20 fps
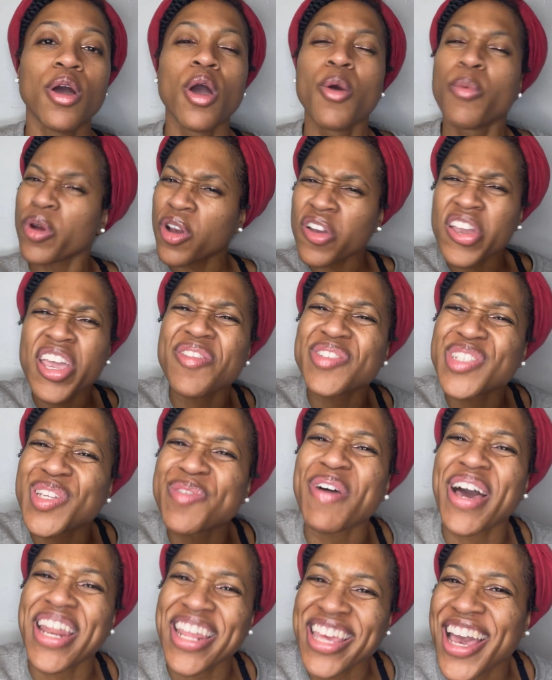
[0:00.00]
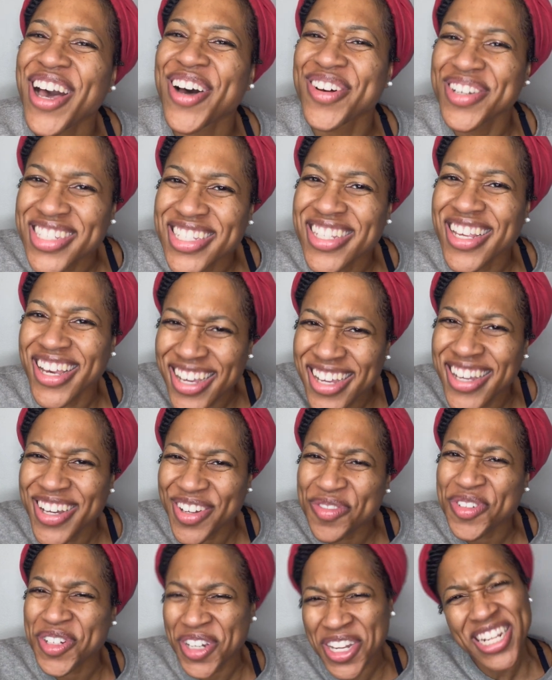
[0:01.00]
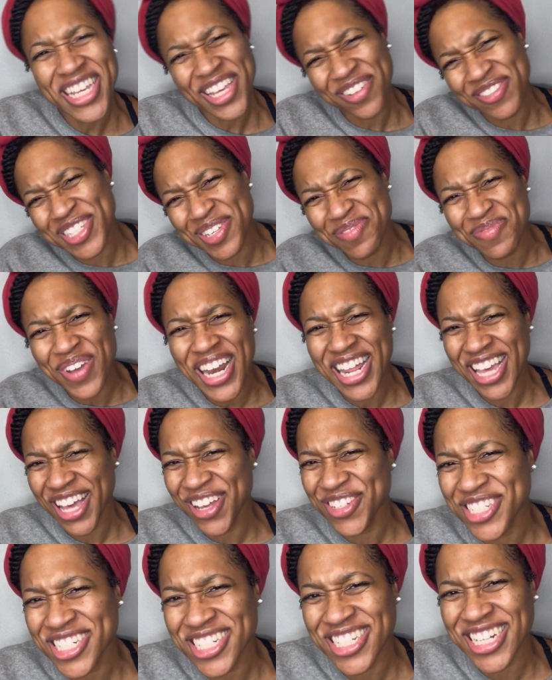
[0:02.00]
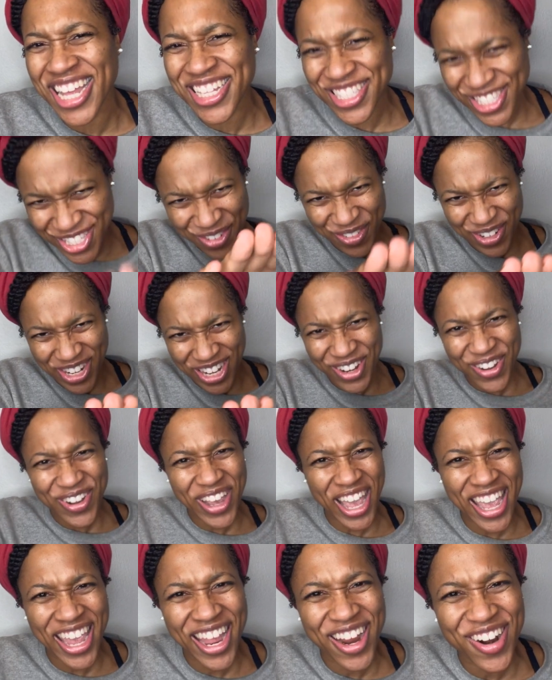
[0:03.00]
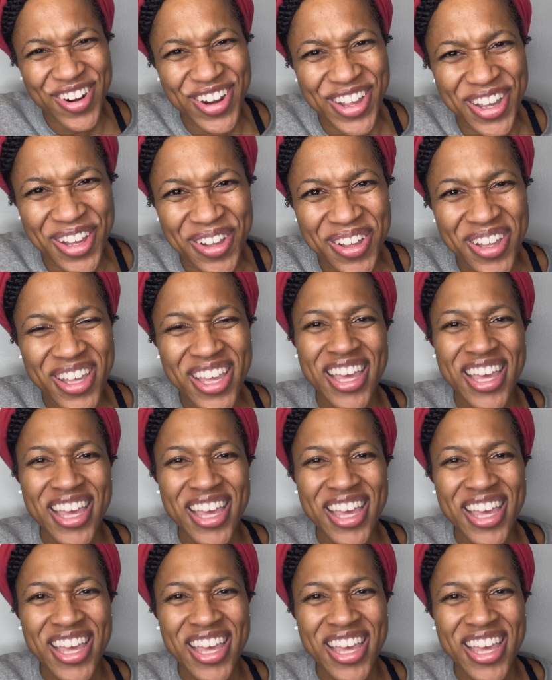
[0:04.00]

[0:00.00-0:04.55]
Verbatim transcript: We're going to give somebody else. We're going to give somebody else a chance to read. Okay, Ariel.